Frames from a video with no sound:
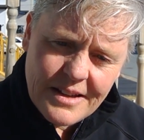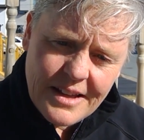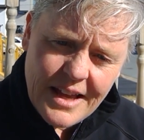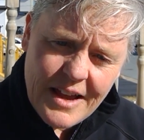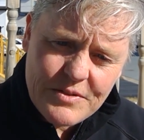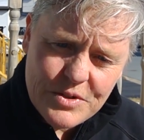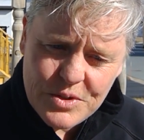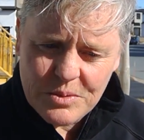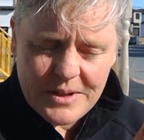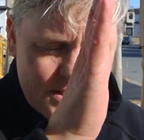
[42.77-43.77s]
after
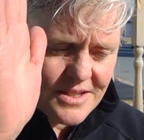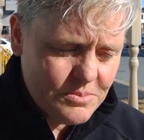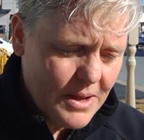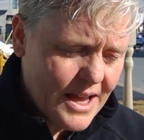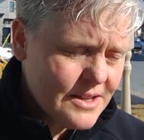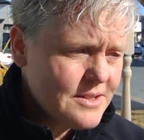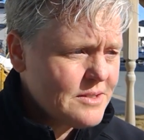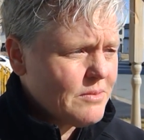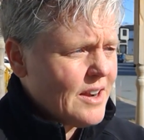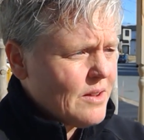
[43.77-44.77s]
2 weeks has passed,
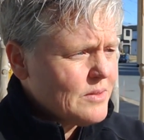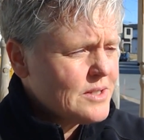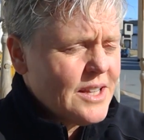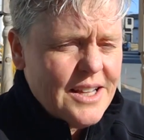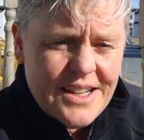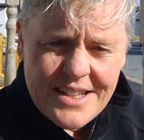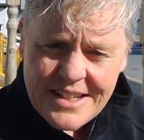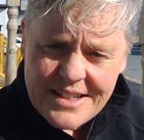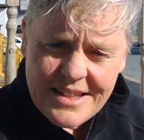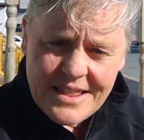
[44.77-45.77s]
around
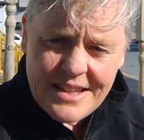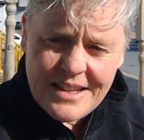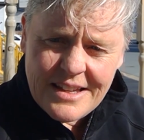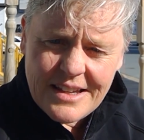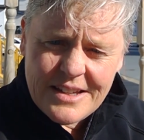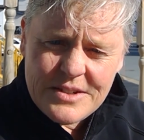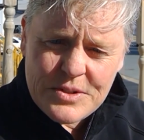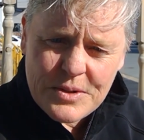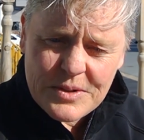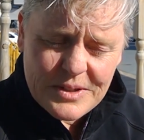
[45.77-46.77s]
the
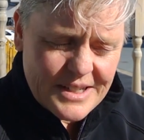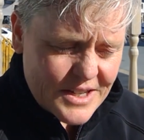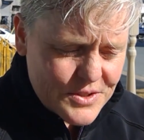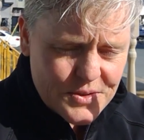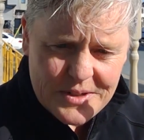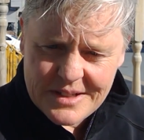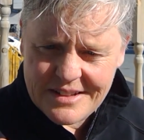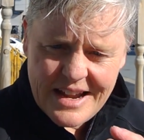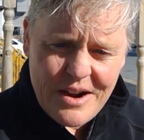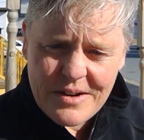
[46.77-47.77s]
internal and external
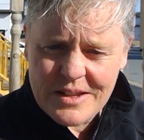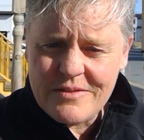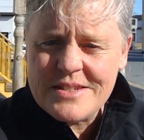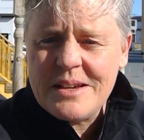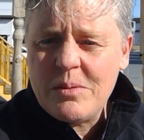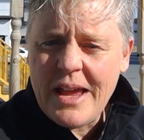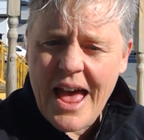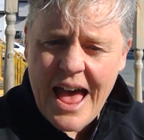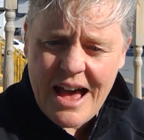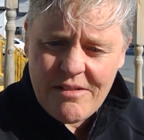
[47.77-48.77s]
narratives that we
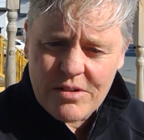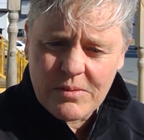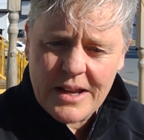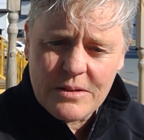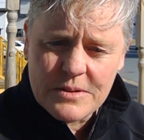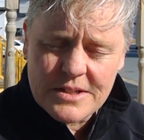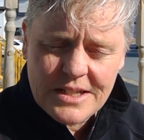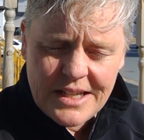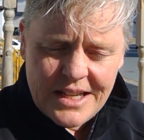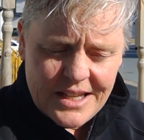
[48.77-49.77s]
have around
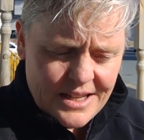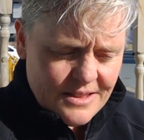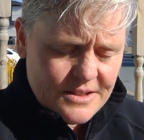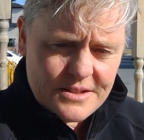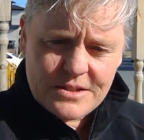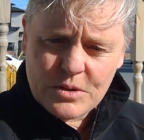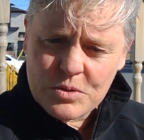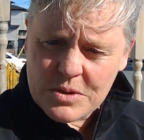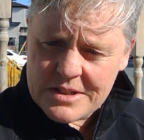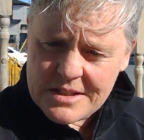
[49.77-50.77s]
this
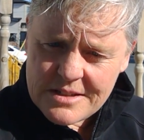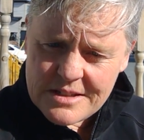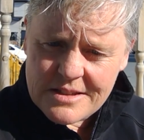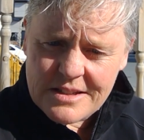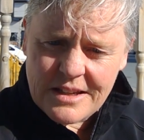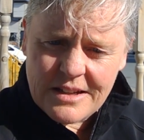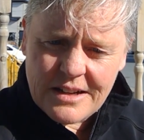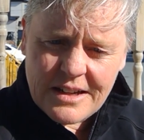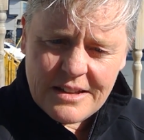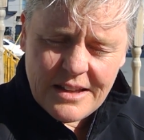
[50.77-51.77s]
social distancing
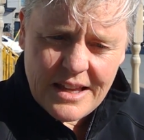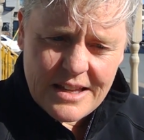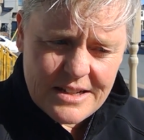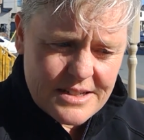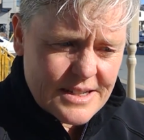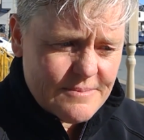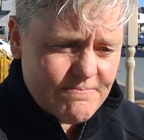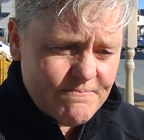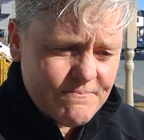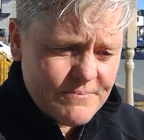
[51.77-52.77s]
and
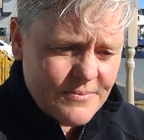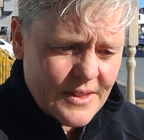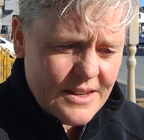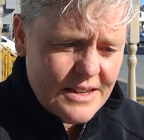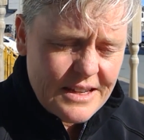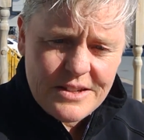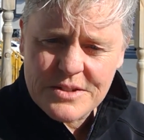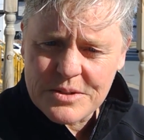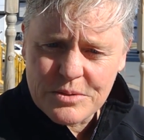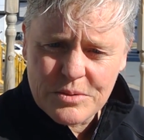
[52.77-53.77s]
need
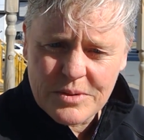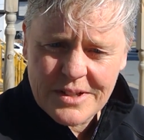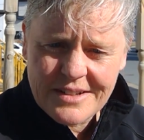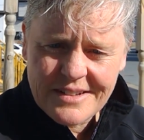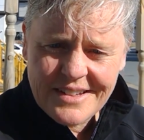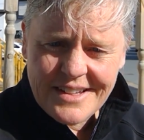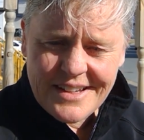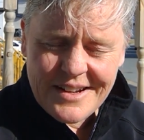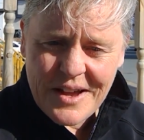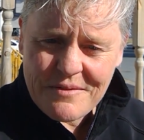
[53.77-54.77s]
to
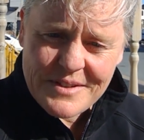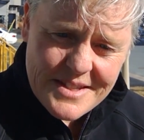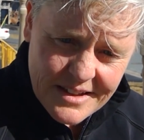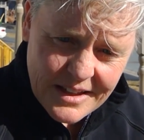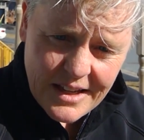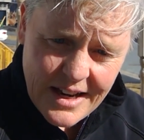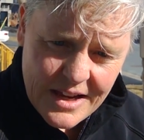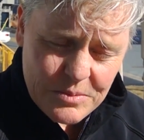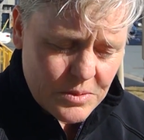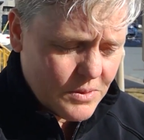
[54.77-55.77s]
not physically
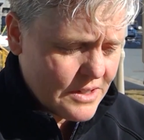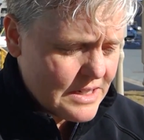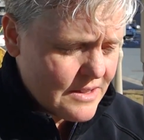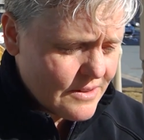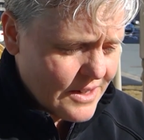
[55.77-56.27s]
connect with one another.